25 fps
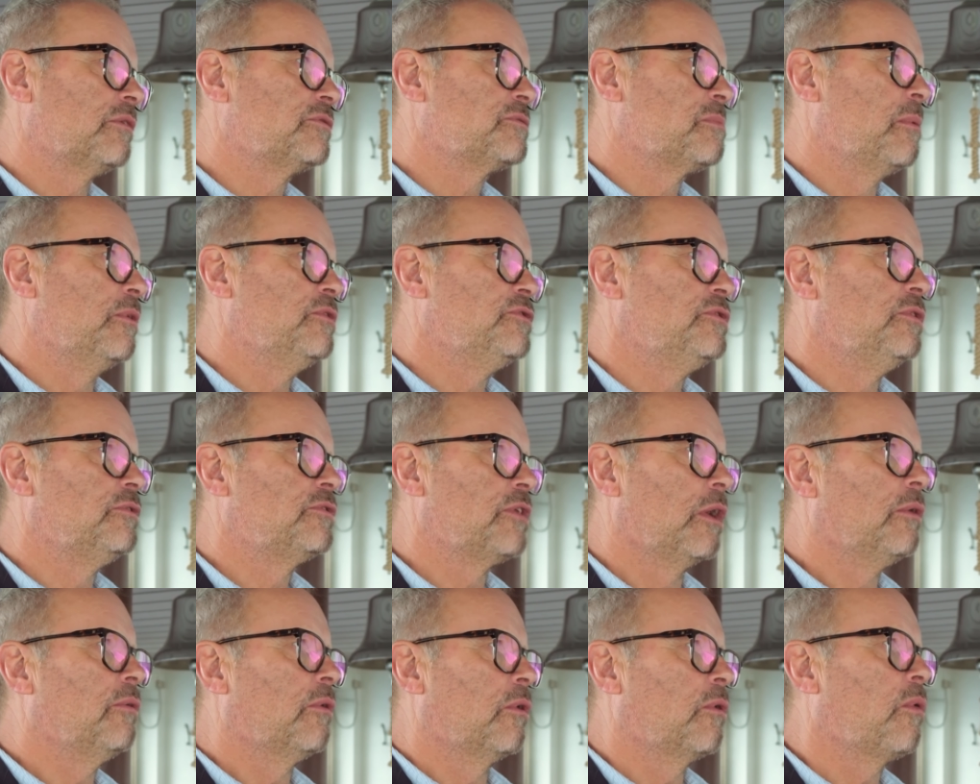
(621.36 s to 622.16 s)
I suppose you
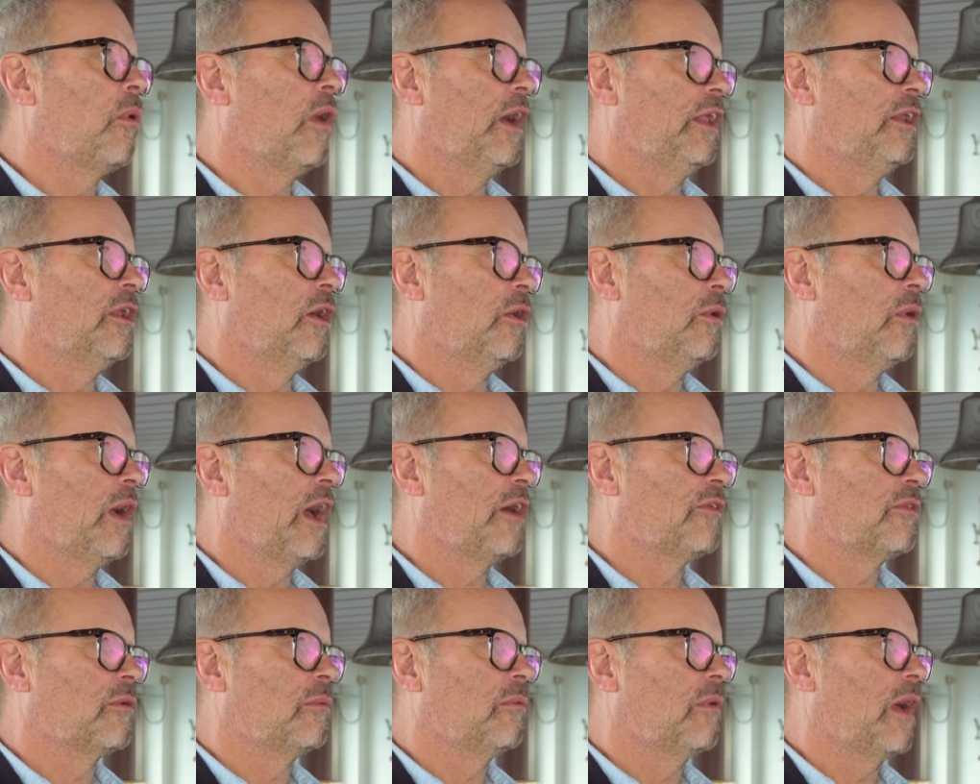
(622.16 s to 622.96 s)
don't quite know
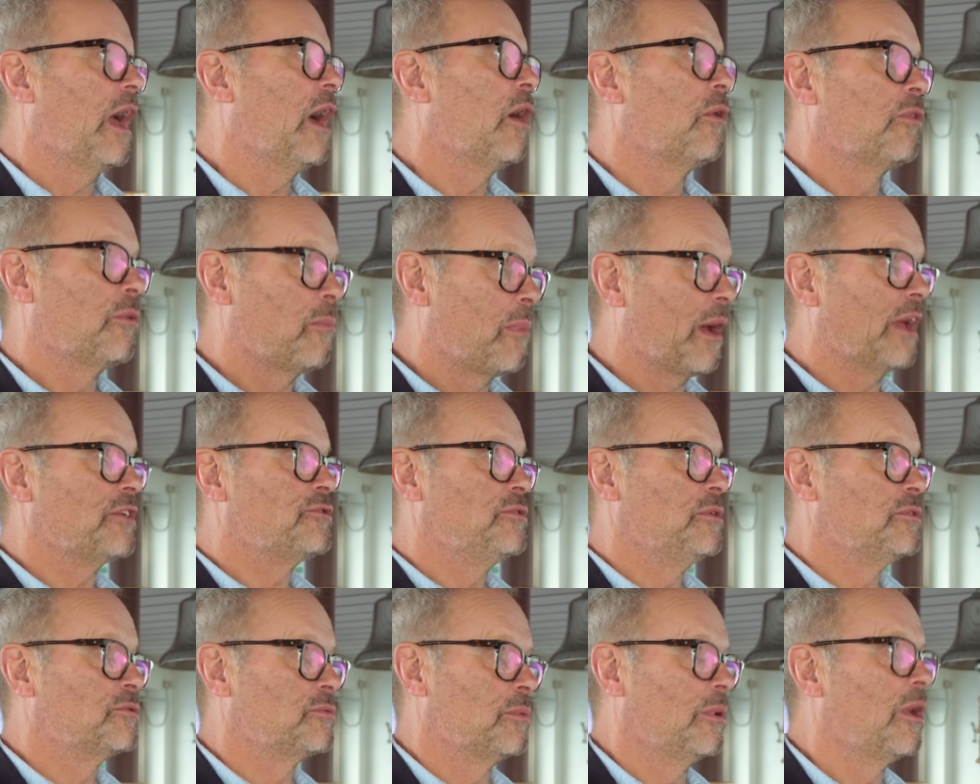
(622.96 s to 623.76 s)
how the how the
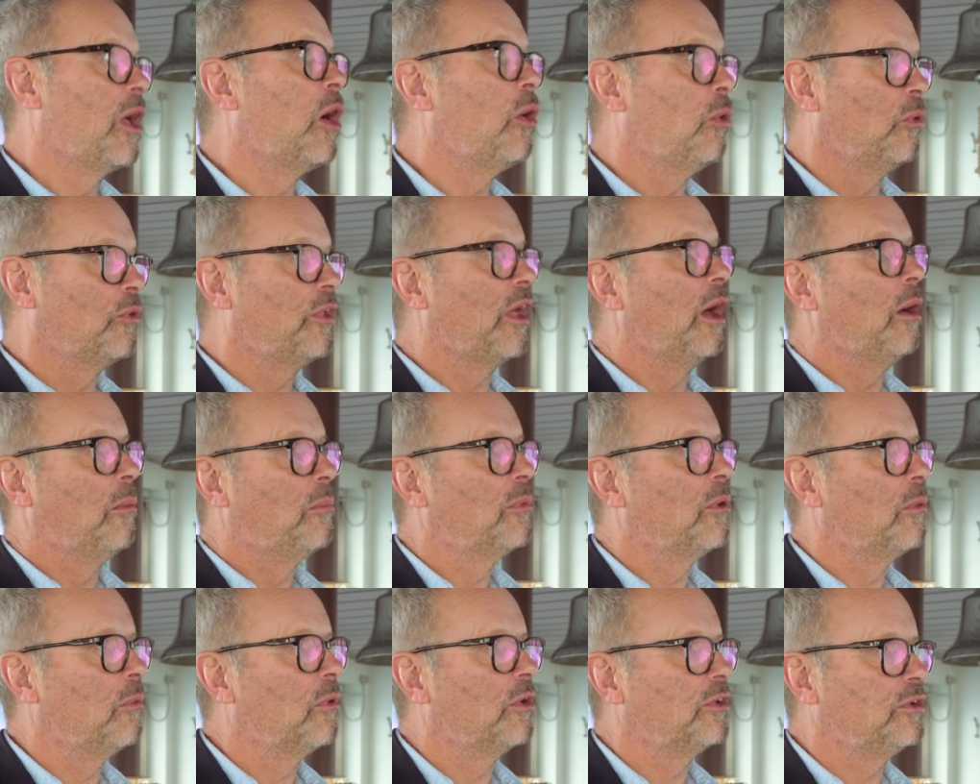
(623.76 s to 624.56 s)
batteries will hold
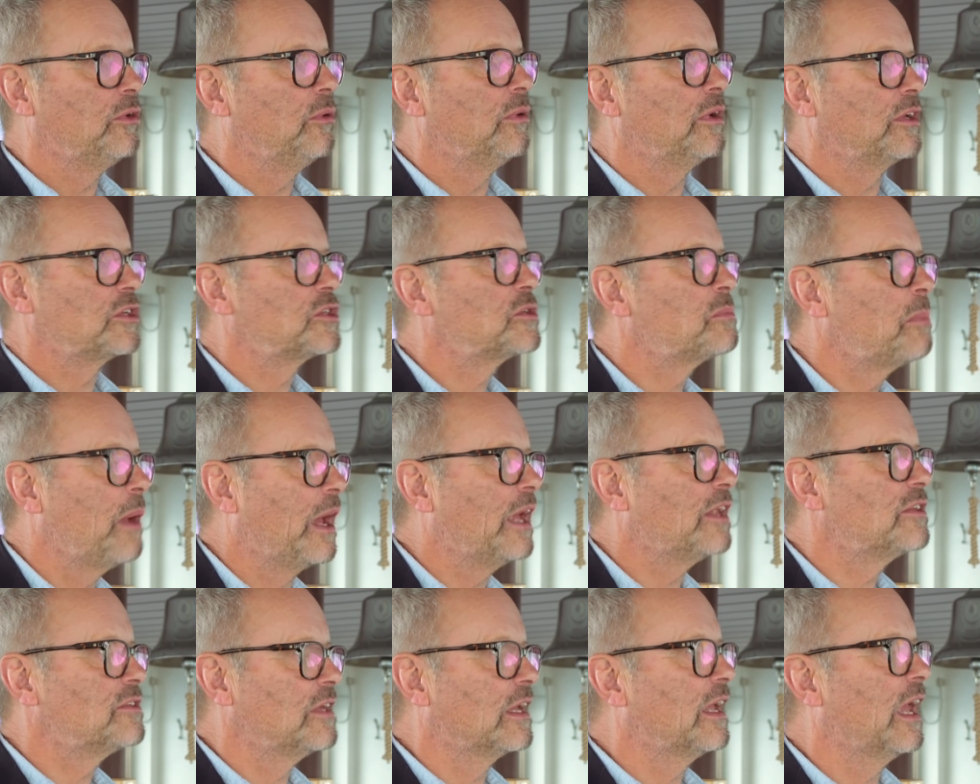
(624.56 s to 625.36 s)
up, but what do you
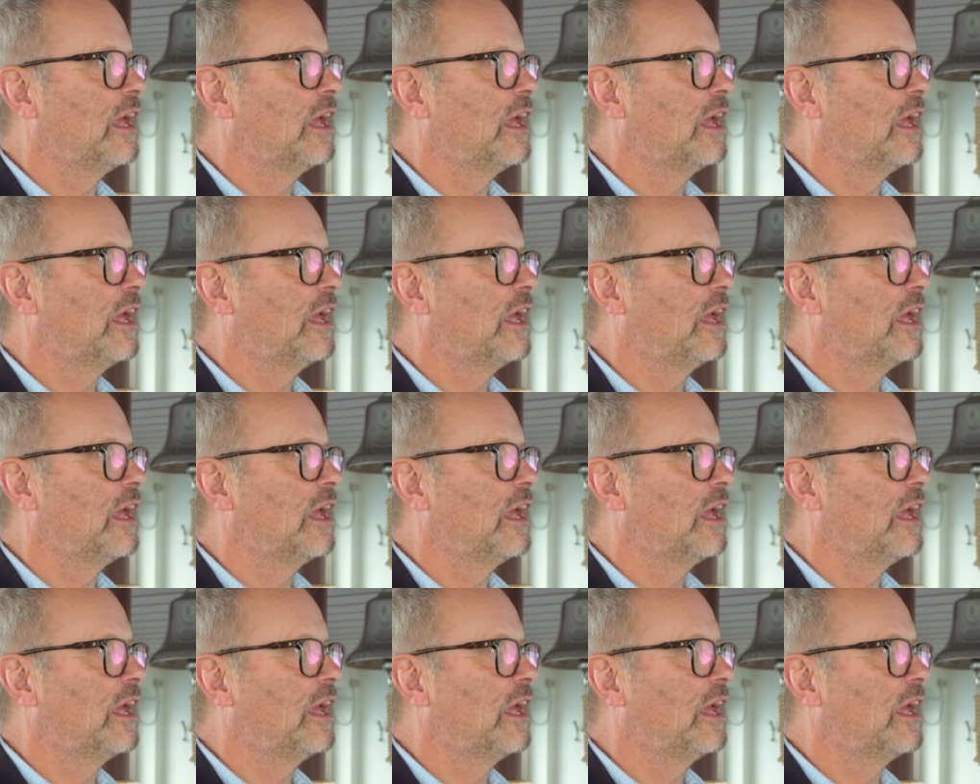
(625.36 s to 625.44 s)
expect to